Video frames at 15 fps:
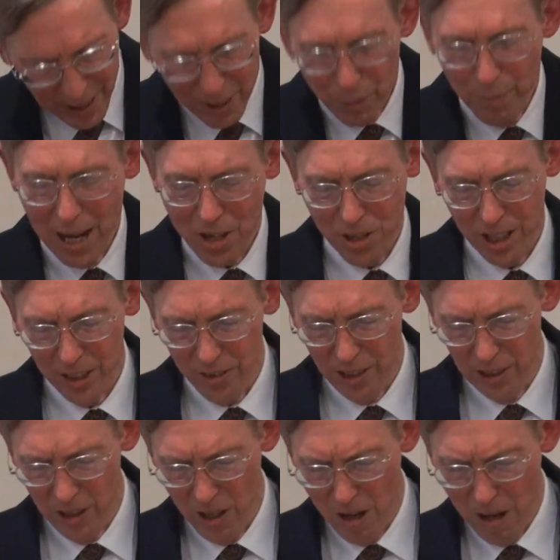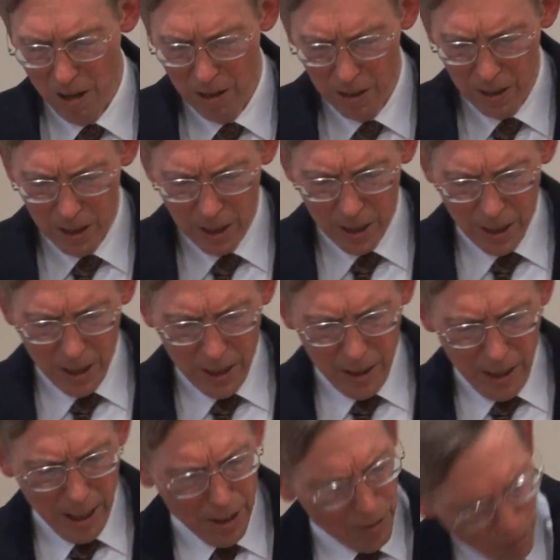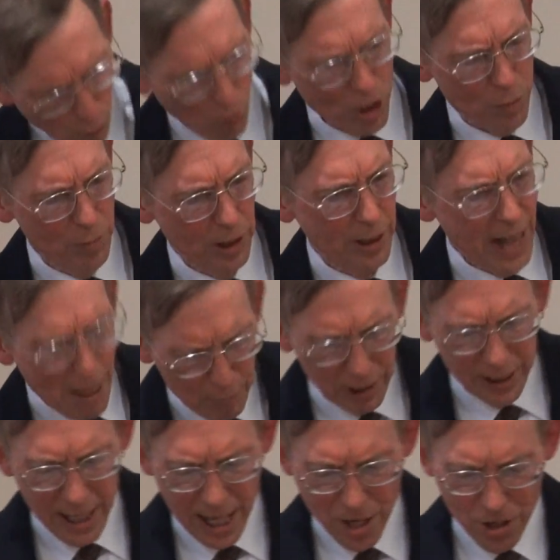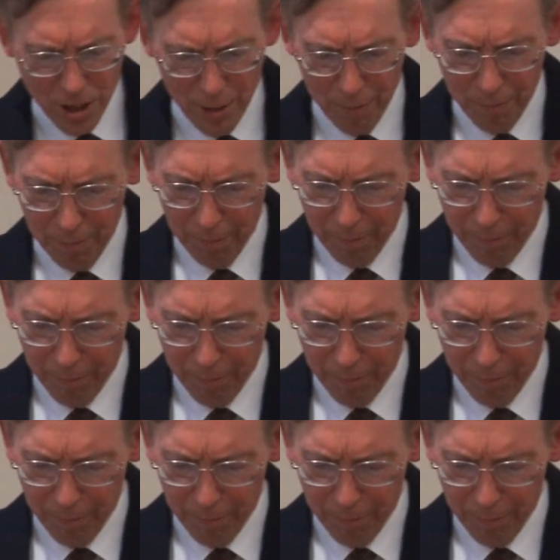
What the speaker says: intermeshing the law, and enforcement, and application.